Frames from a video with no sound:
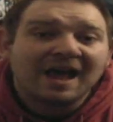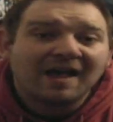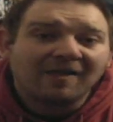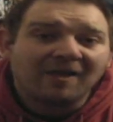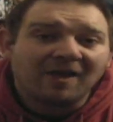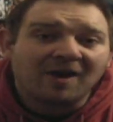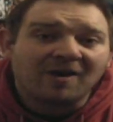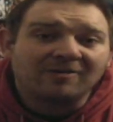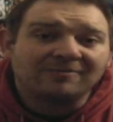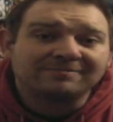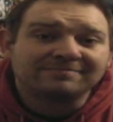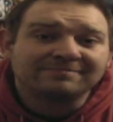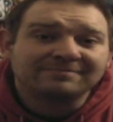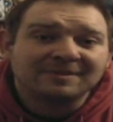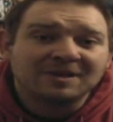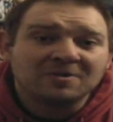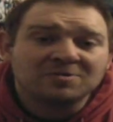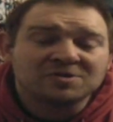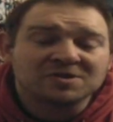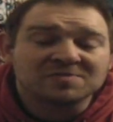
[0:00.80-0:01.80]
Hello,
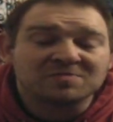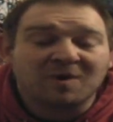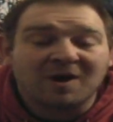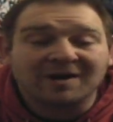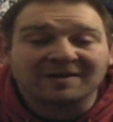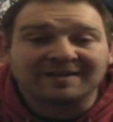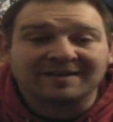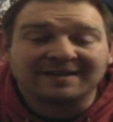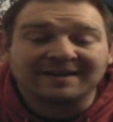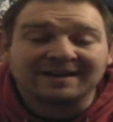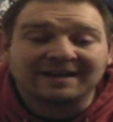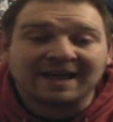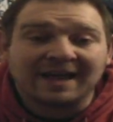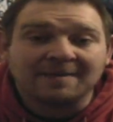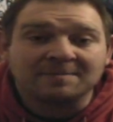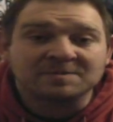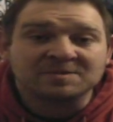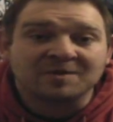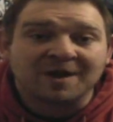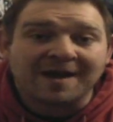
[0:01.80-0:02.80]
you just walked into
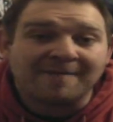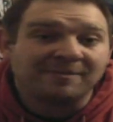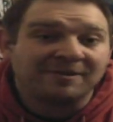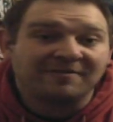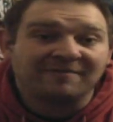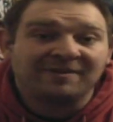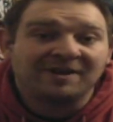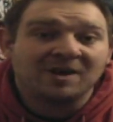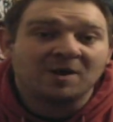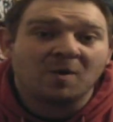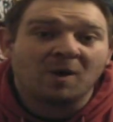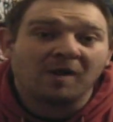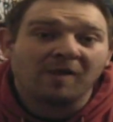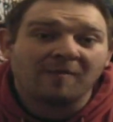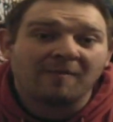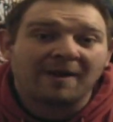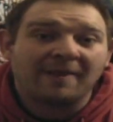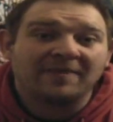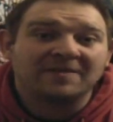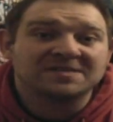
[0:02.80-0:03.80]
GameScrap in a video all
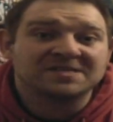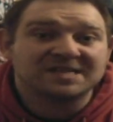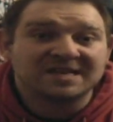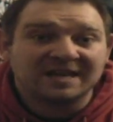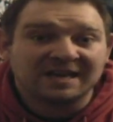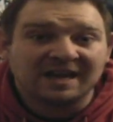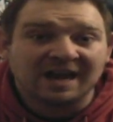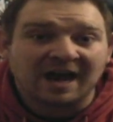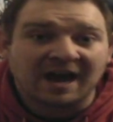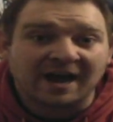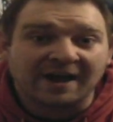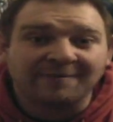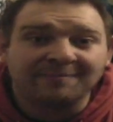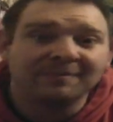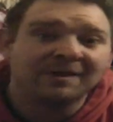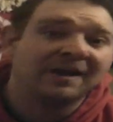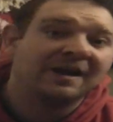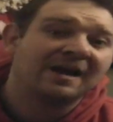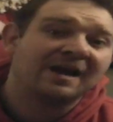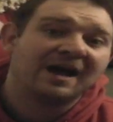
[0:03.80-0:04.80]
about the CDI.
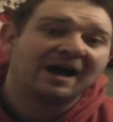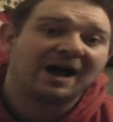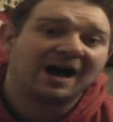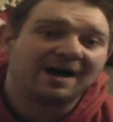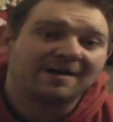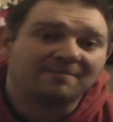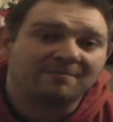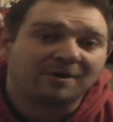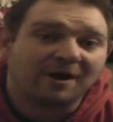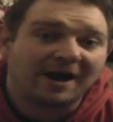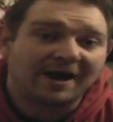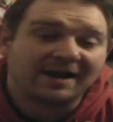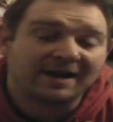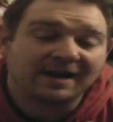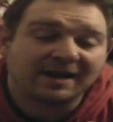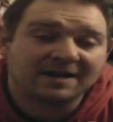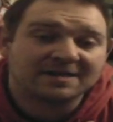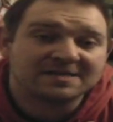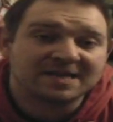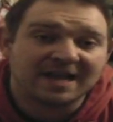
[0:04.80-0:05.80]
I'm Brad
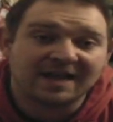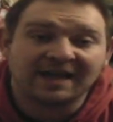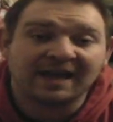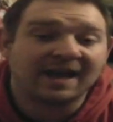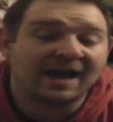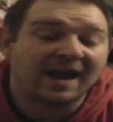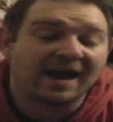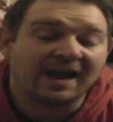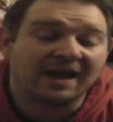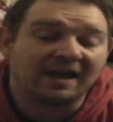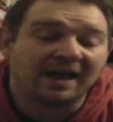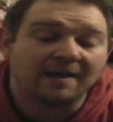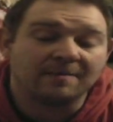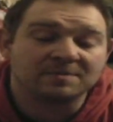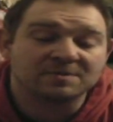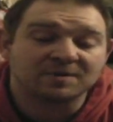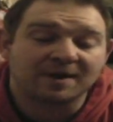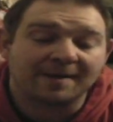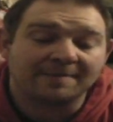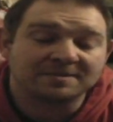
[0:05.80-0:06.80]
Hicks, aka
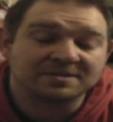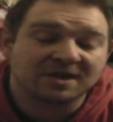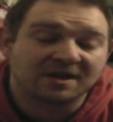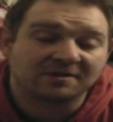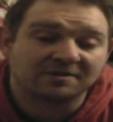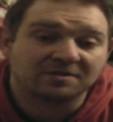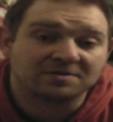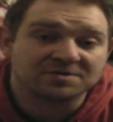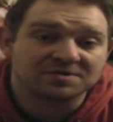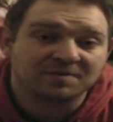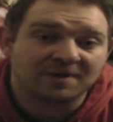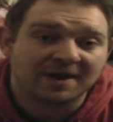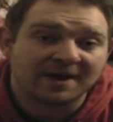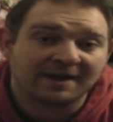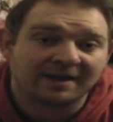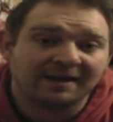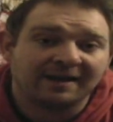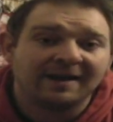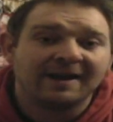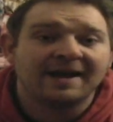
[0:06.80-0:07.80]
GameScrap's Dr.
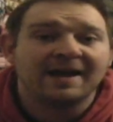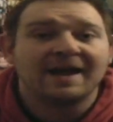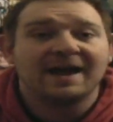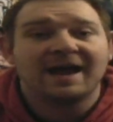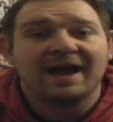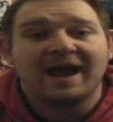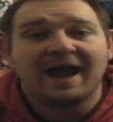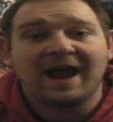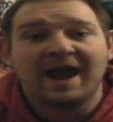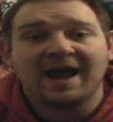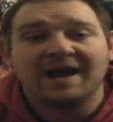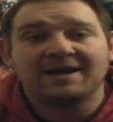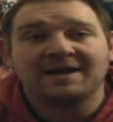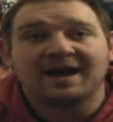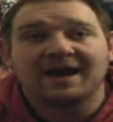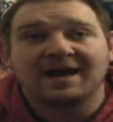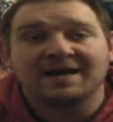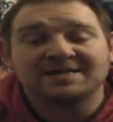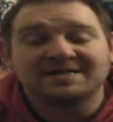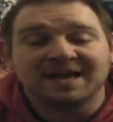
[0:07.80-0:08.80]
Swank, and
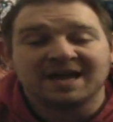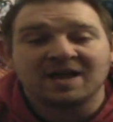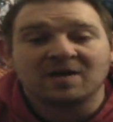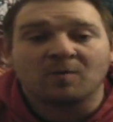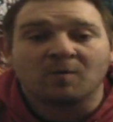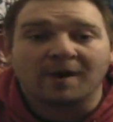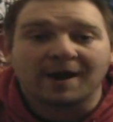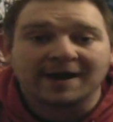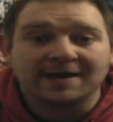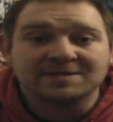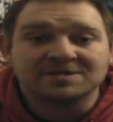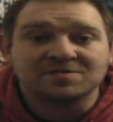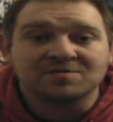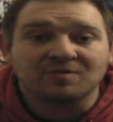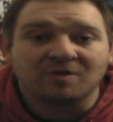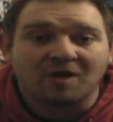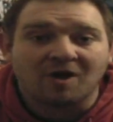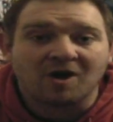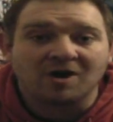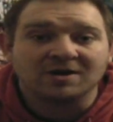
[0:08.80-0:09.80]
I take way
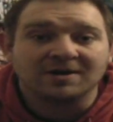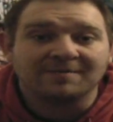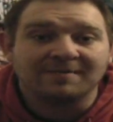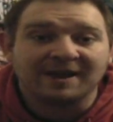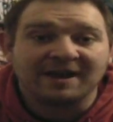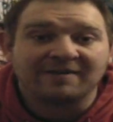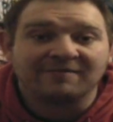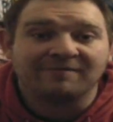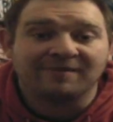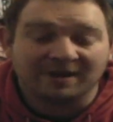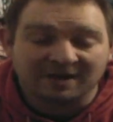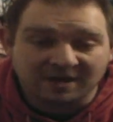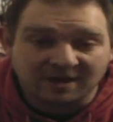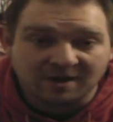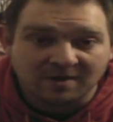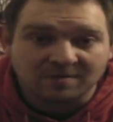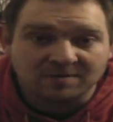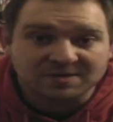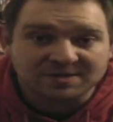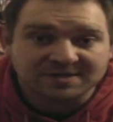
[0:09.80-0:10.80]
too long to make
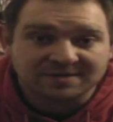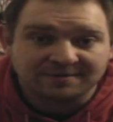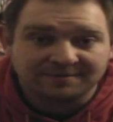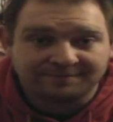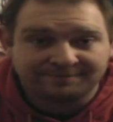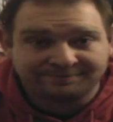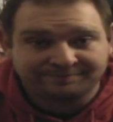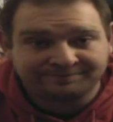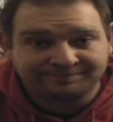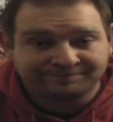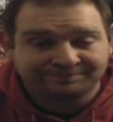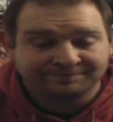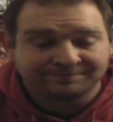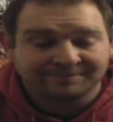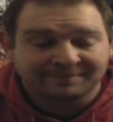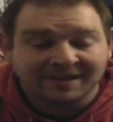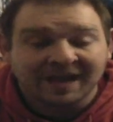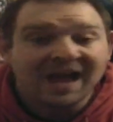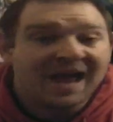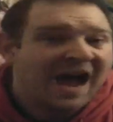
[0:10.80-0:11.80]
videos.
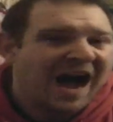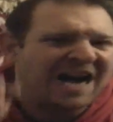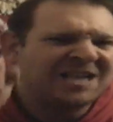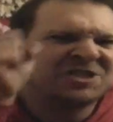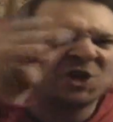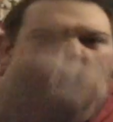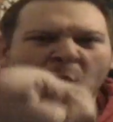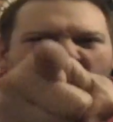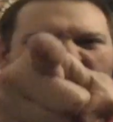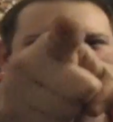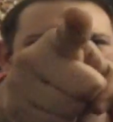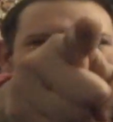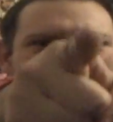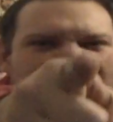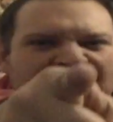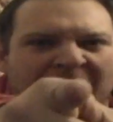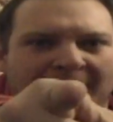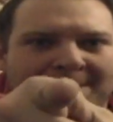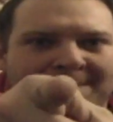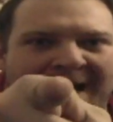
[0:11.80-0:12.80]
I told you
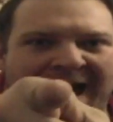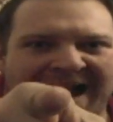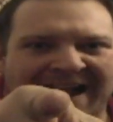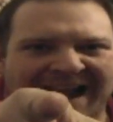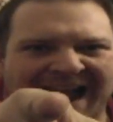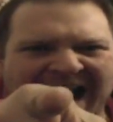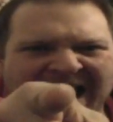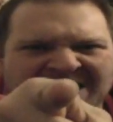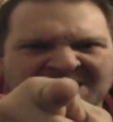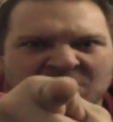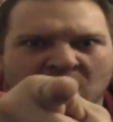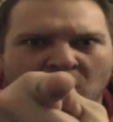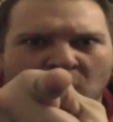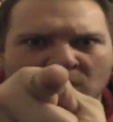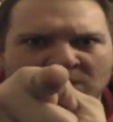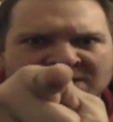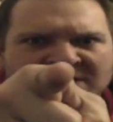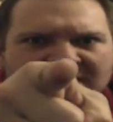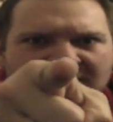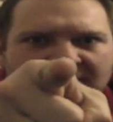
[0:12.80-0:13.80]
I'd come back,
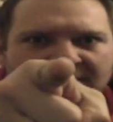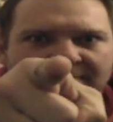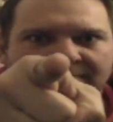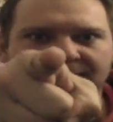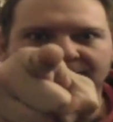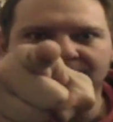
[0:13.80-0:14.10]
assholes!